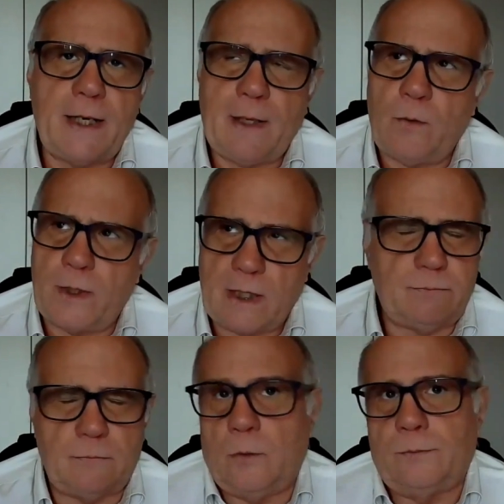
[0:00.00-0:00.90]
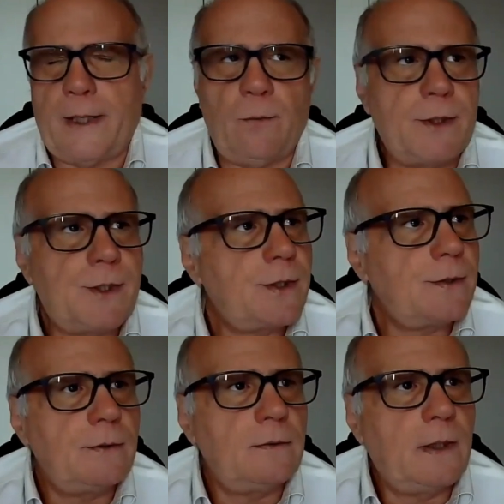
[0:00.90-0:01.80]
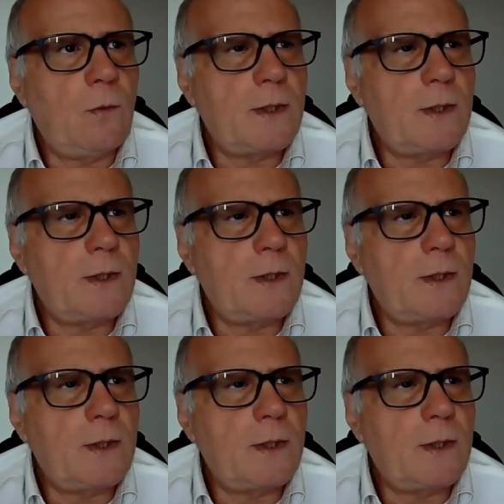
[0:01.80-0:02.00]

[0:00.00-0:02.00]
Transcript: time it was